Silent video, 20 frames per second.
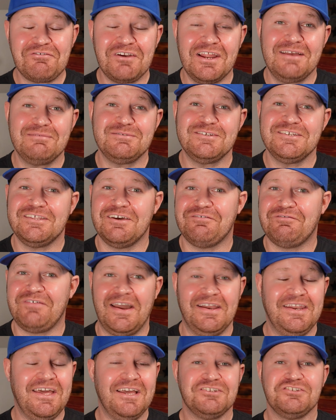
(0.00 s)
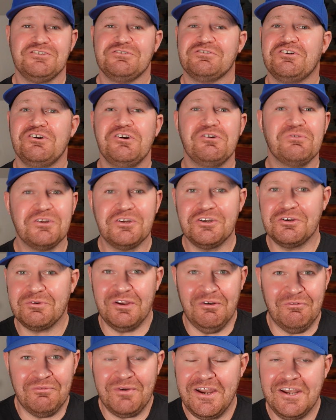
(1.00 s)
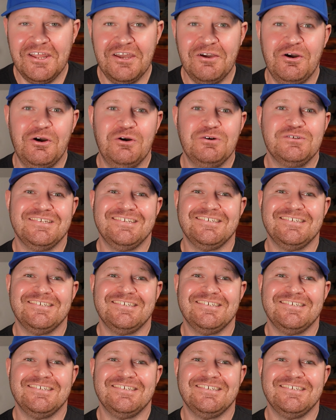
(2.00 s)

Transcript: Ramsey, the financial guru and radio host,